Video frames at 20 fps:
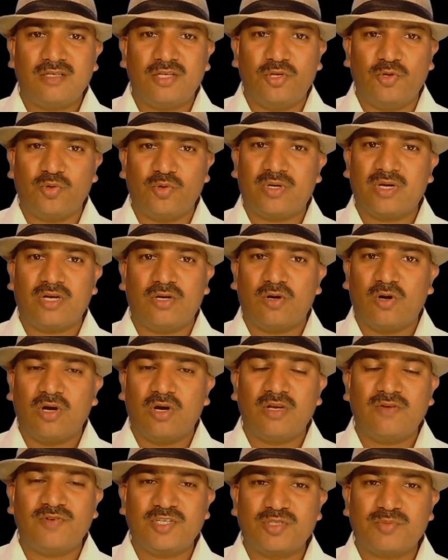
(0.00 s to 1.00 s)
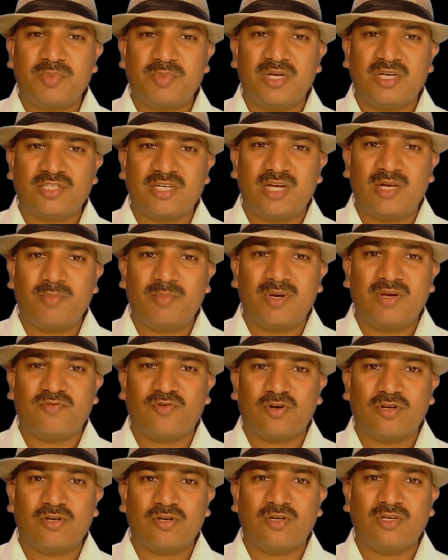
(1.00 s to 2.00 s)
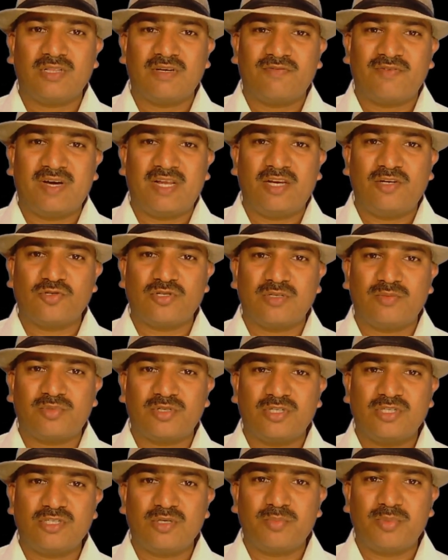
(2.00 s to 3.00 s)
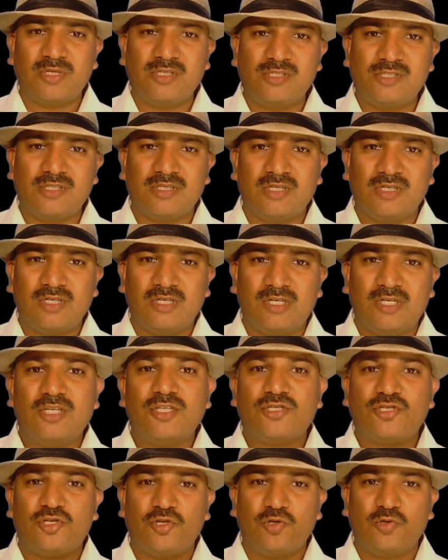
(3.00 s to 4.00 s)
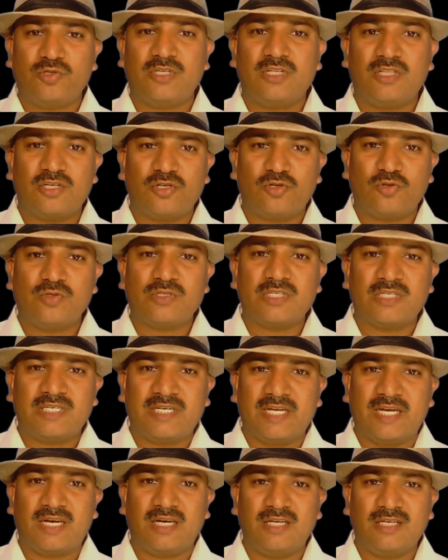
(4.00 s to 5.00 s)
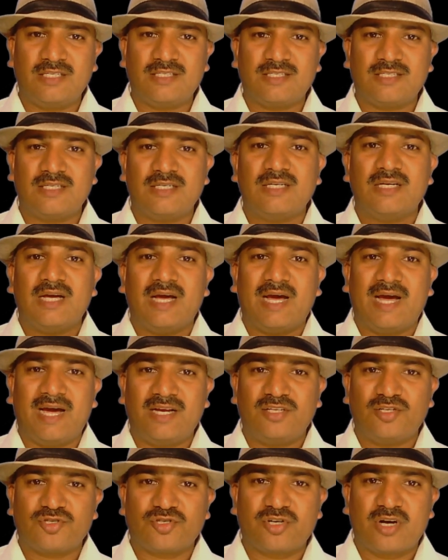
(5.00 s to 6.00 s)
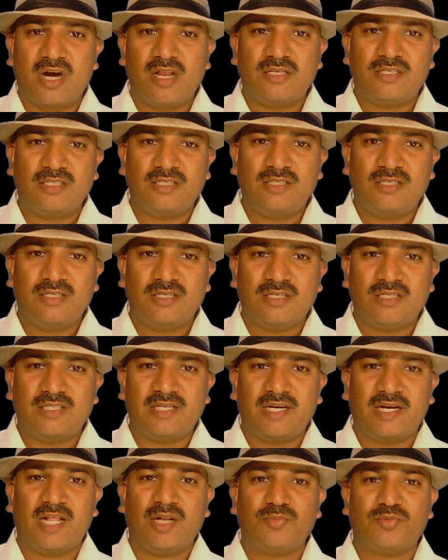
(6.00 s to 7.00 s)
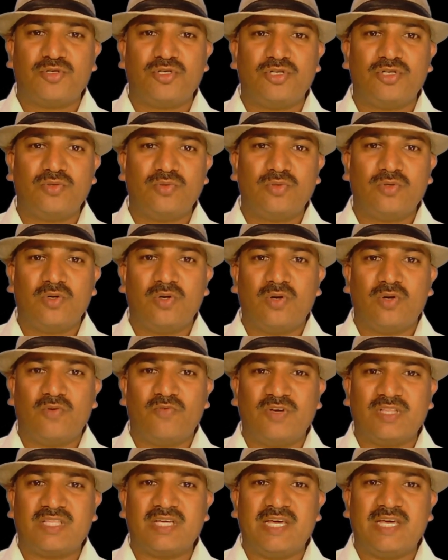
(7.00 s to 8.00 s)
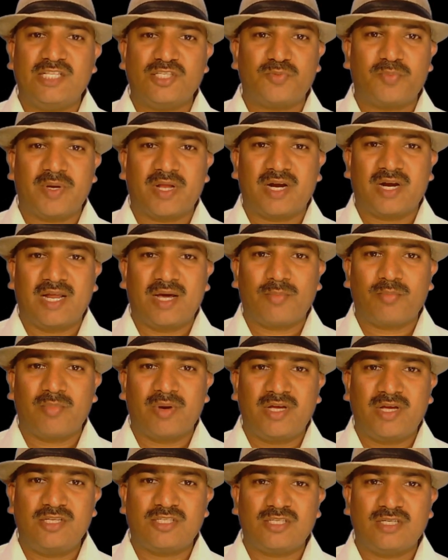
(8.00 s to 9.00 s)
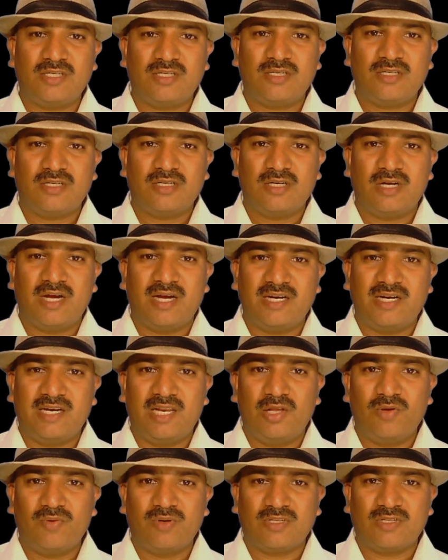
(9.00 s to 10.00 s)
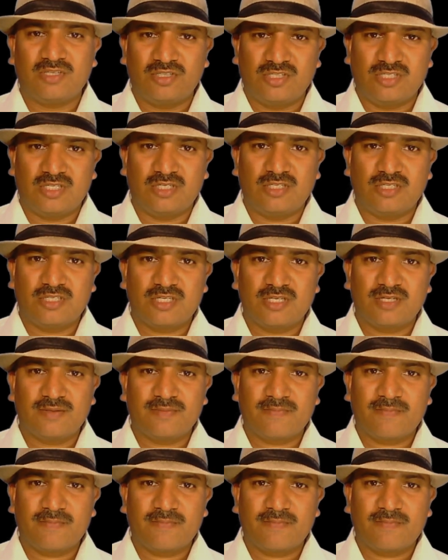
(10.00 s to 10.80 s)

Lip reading: you can always be Agile by following the values and principles, choosing the tools and techniques, and the strategy that helps you with inspect and adapt mindset and deliver the results.